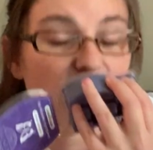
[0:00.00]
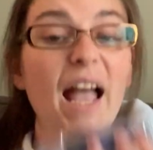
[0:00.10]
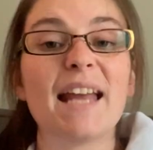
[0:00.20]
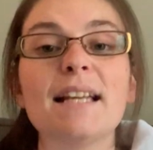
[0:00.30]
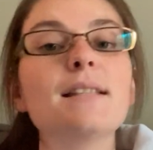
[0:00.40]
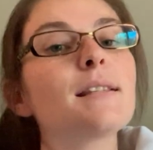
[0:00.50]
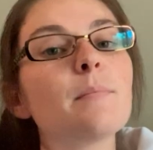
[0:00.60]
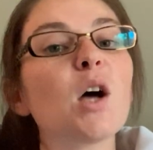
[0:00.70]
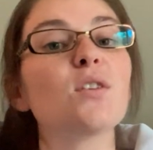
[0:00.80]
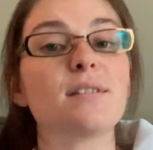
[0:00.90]
And it
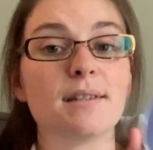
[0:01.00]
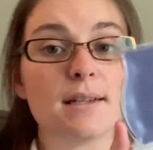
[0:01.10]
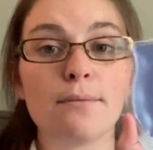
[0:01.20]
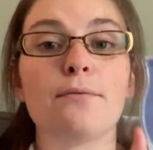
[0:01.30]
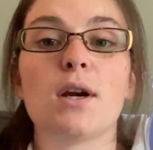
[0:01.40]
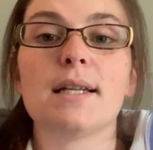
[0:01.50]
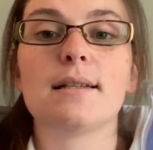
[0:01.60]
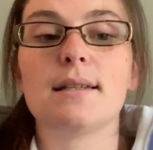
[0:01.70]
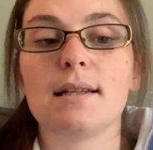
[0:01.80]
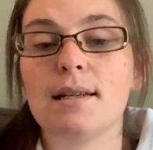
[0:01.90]
smells
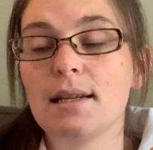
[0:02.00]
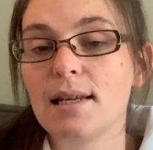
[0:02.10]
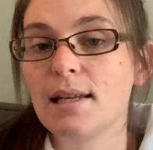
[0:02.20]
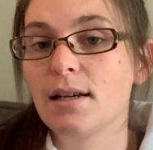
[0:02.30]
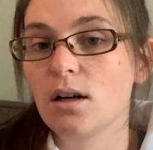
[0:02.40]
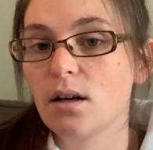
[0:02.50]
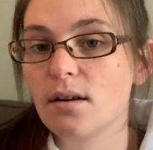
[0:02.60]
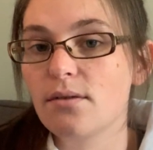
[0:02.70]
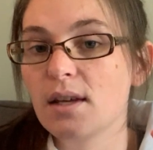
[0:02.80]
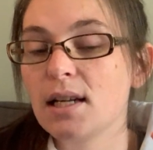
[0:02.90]
different in here
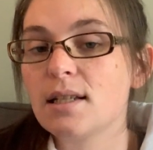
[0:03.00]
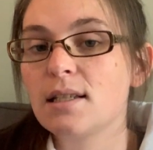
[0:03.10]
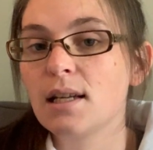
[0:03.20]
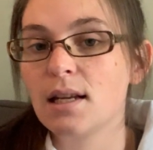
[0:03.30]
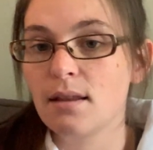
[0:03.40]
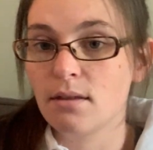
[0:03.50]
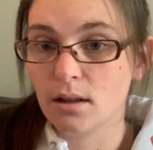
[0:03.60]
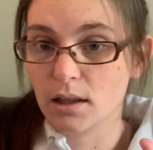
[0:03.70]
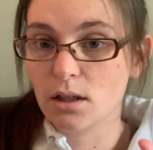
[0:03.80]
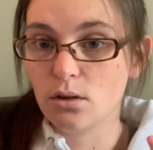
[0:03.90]
than it did in the
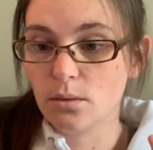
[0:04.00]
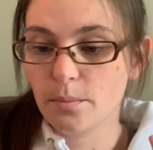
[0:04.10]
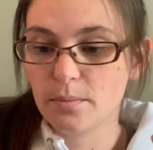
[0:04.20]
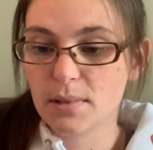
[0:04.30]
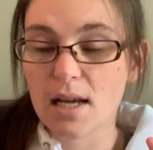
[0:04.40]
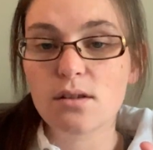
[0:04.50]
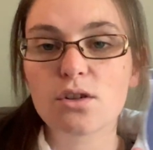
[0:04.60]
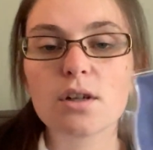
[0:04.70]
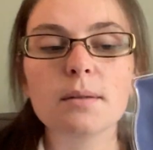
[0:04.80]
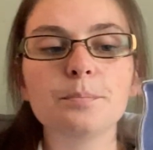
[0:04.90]
little
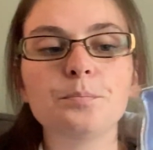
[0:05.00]
tester.